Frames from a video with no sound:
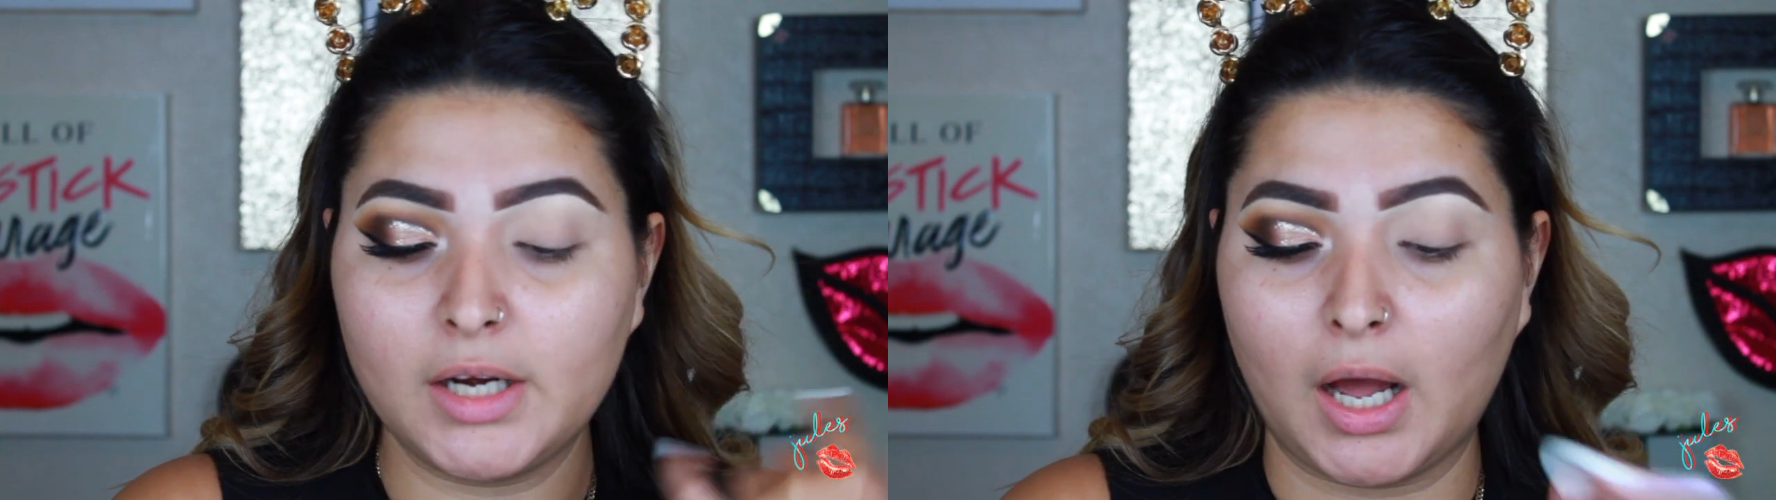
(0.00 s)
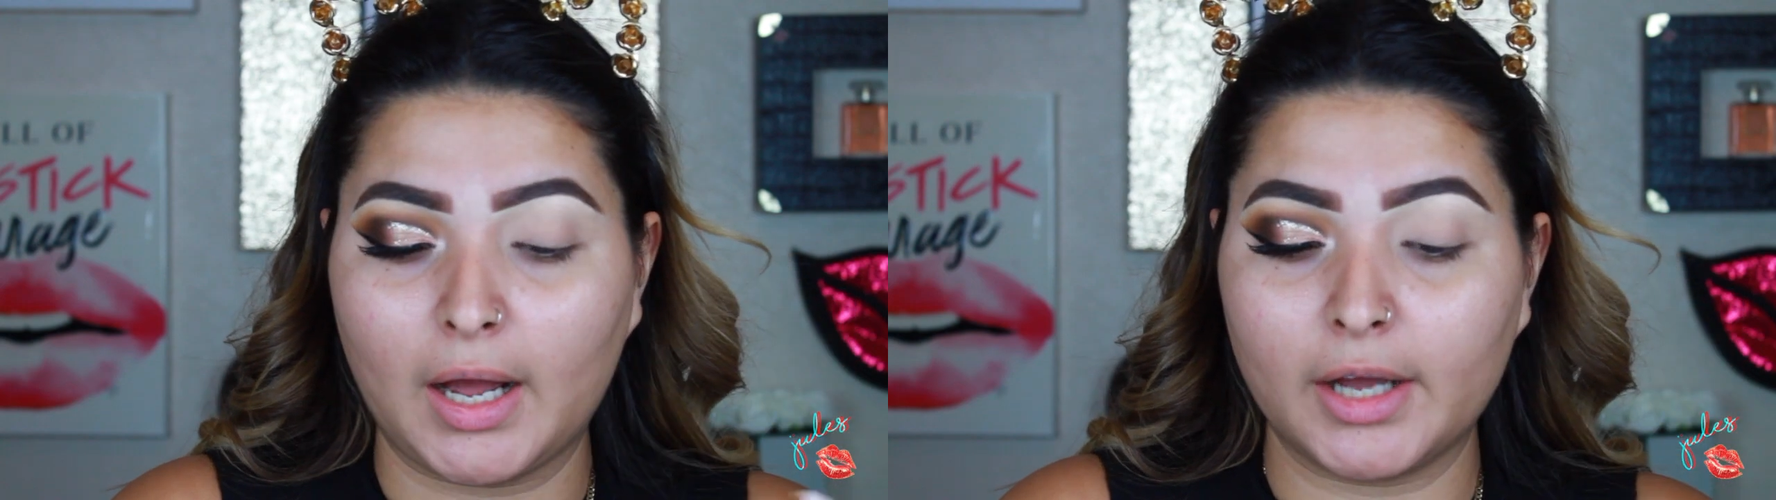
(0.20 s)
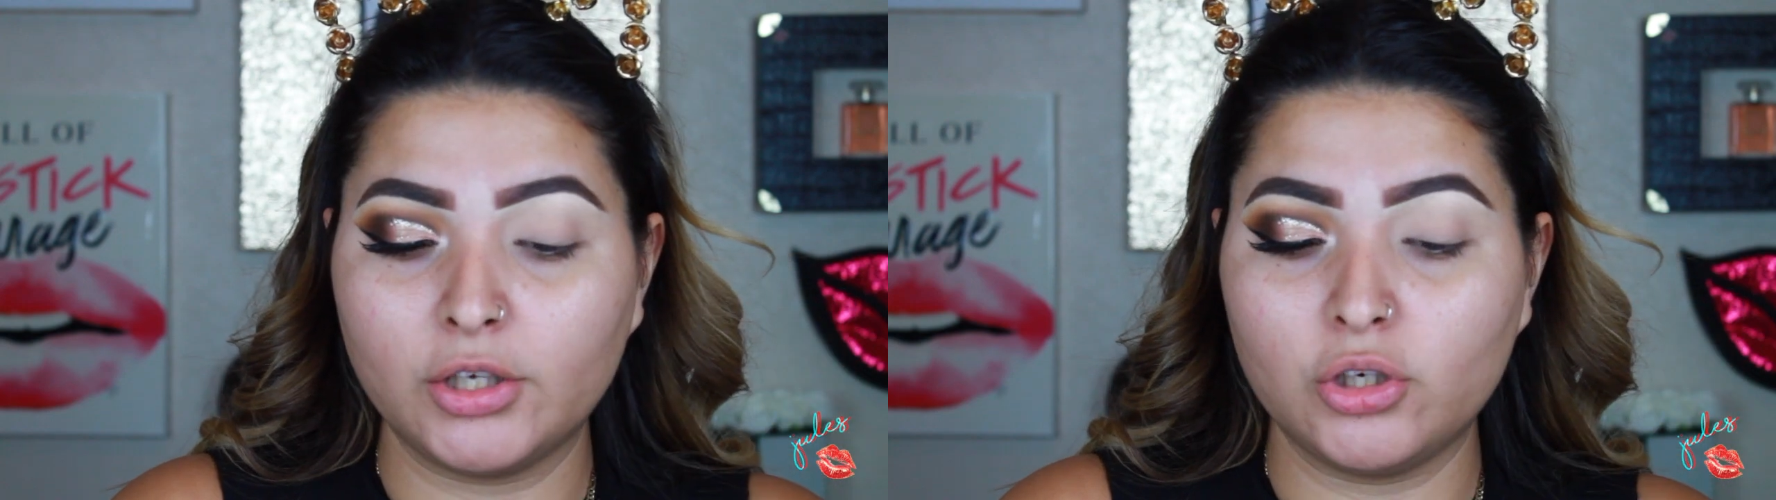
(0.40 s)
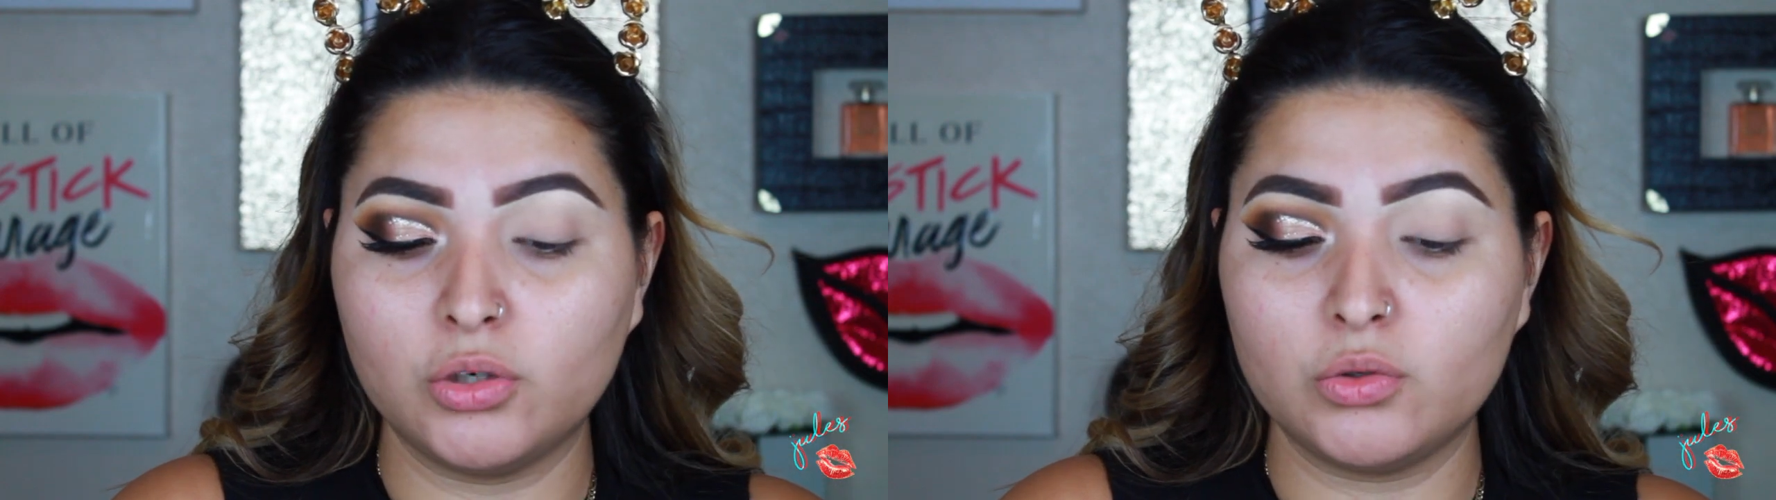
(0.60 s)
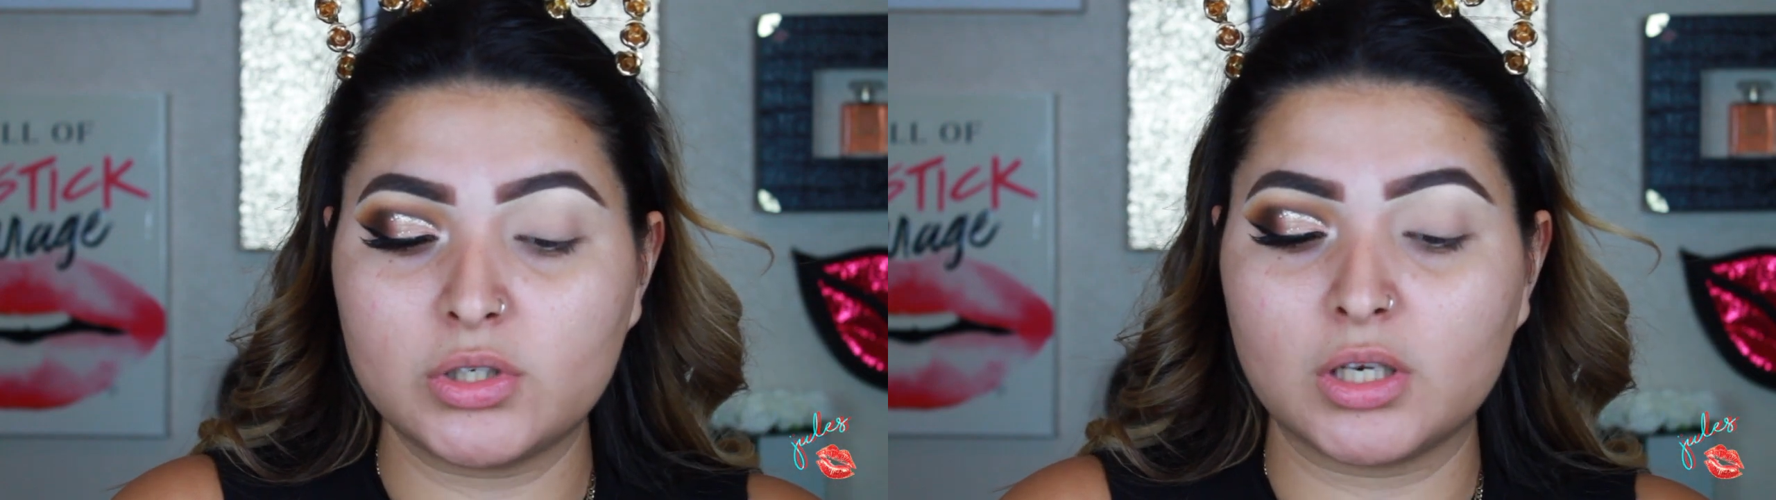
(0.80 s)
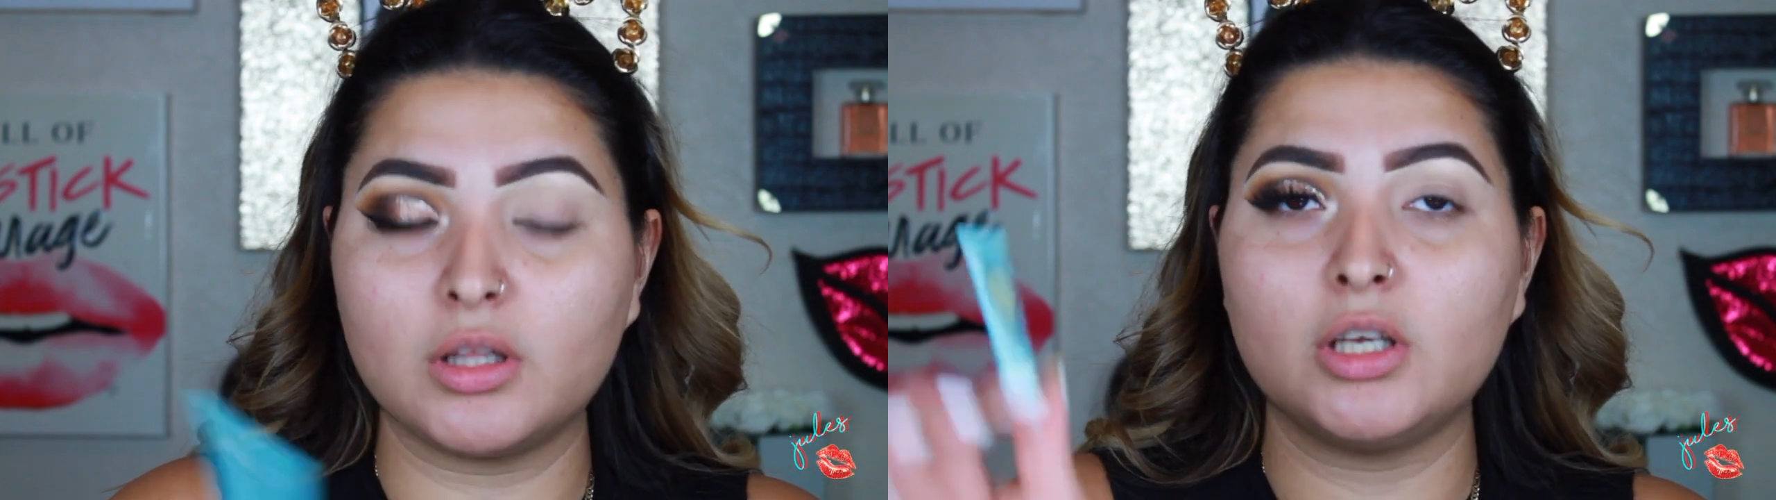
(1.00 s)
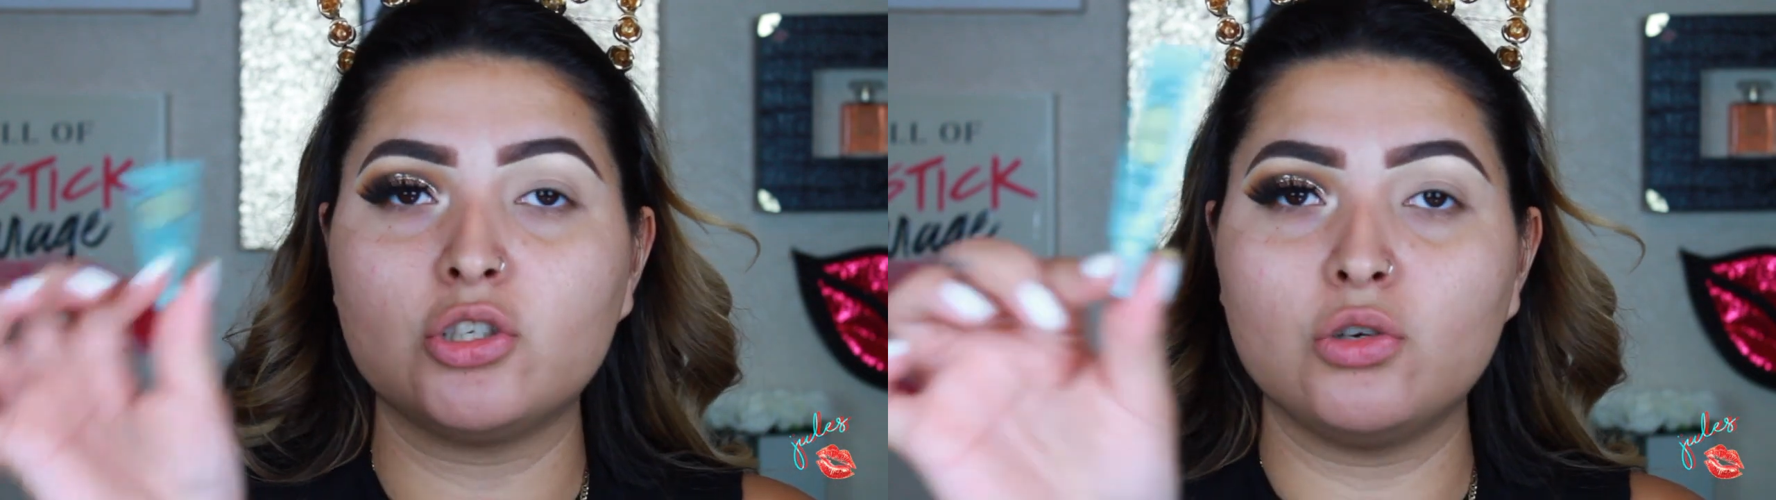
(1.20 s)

I used the